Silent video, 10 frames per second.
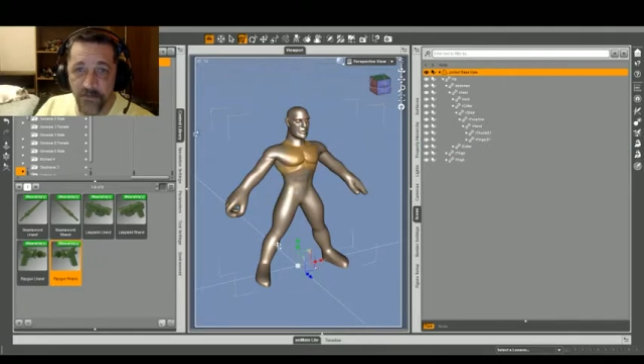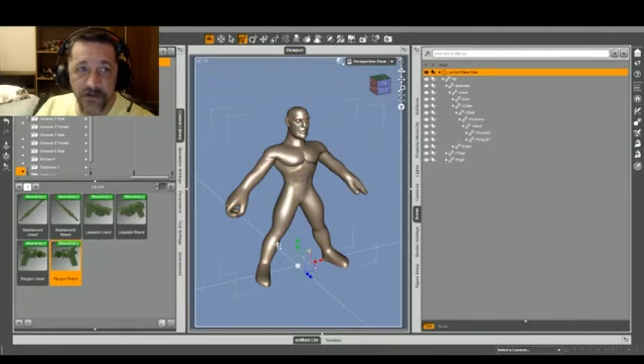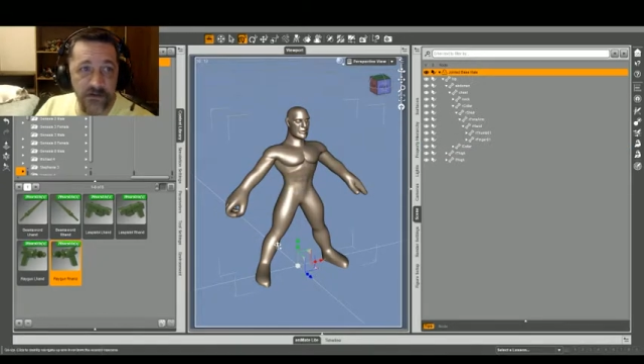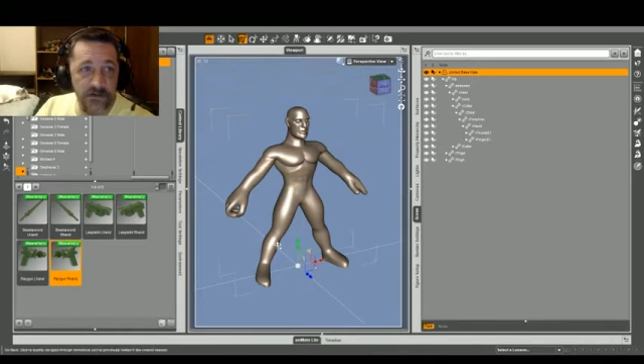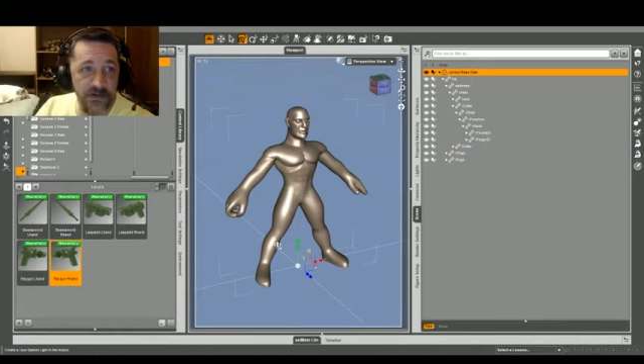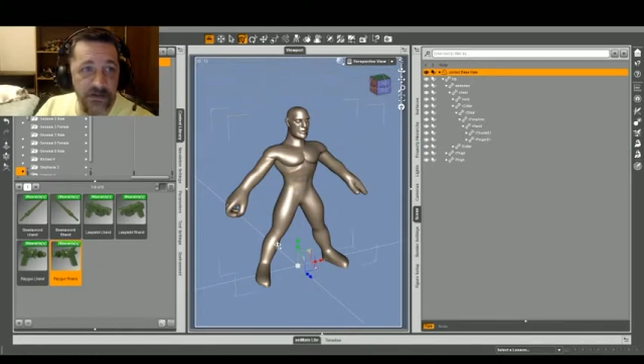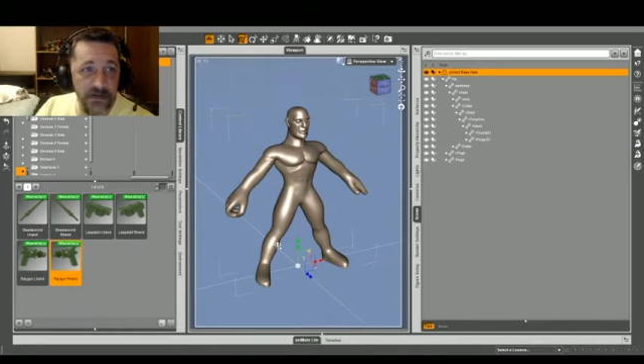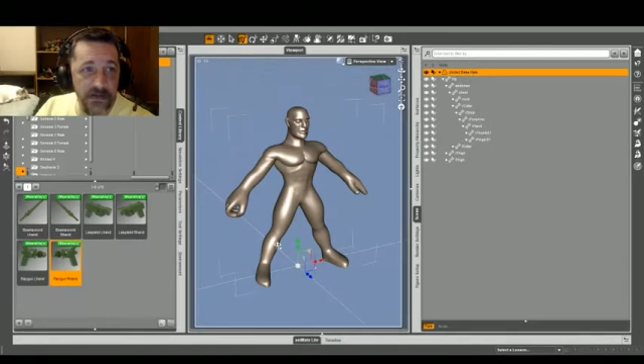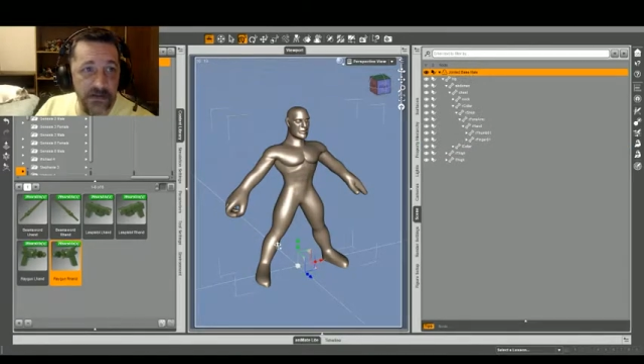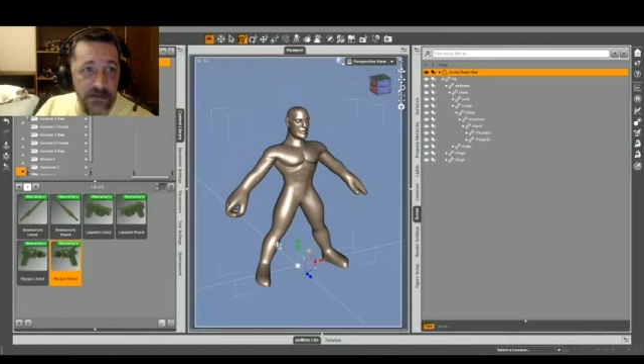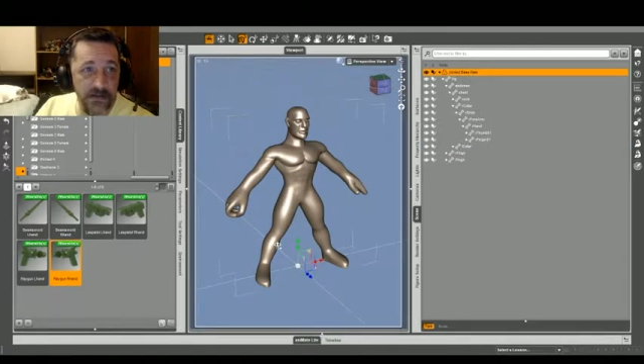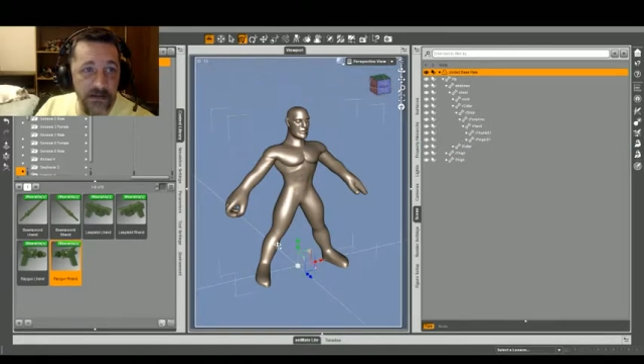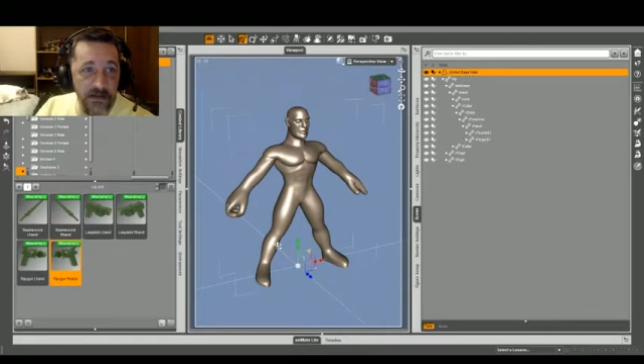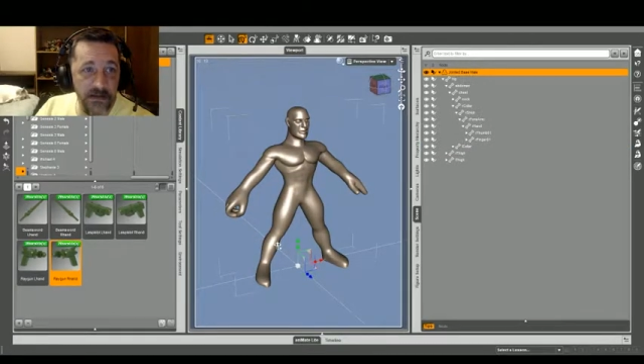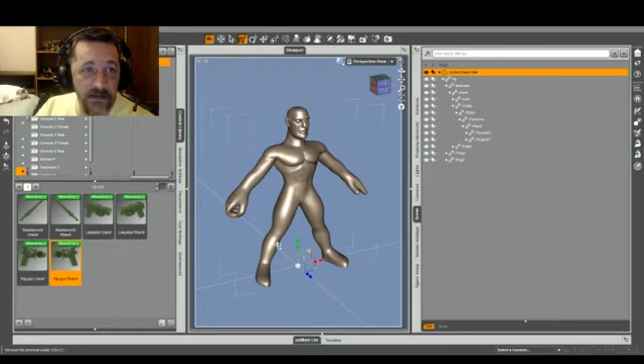I do is I take it,
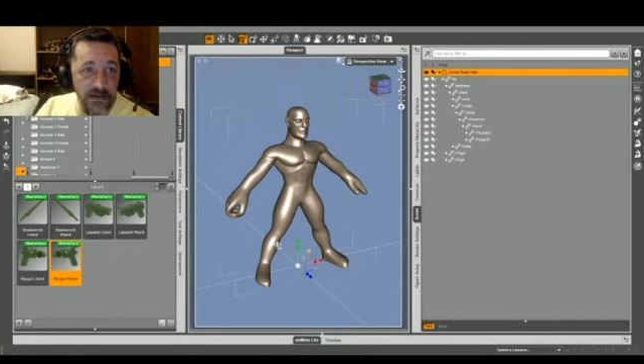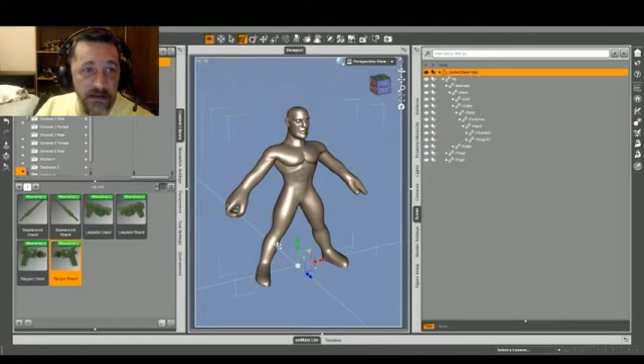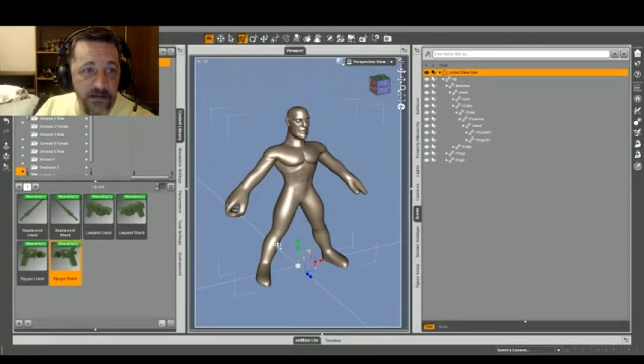edit,